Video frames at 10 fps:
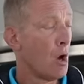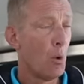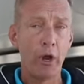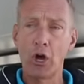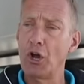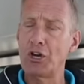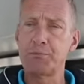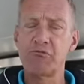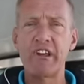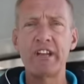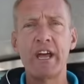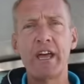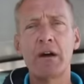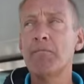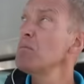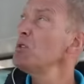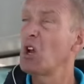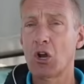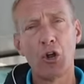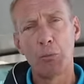We've got a nice marina here,
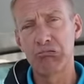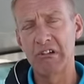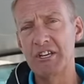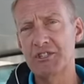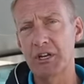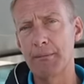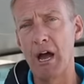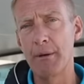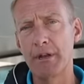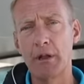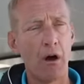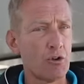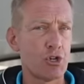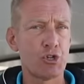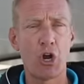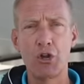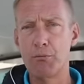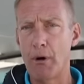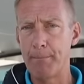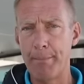not a lot of breeze at the moment. I'll just show you
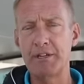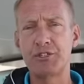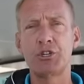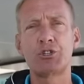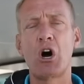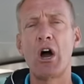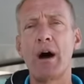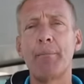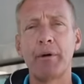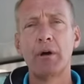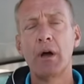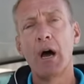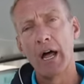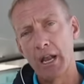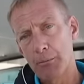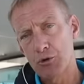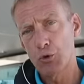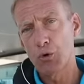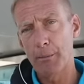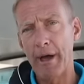my basic tie-up, and then we'll
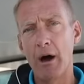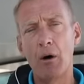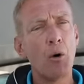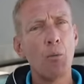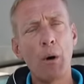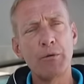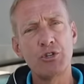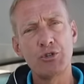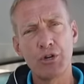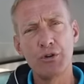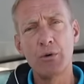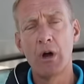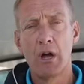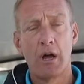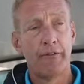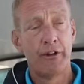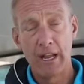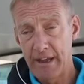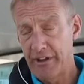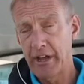talk about what would you do,
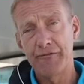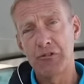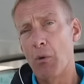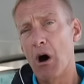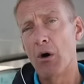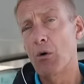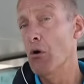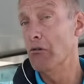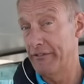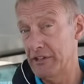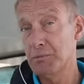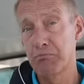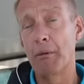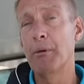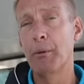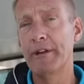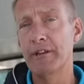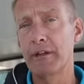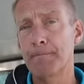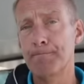leaving it for a while, or if it's proper windy.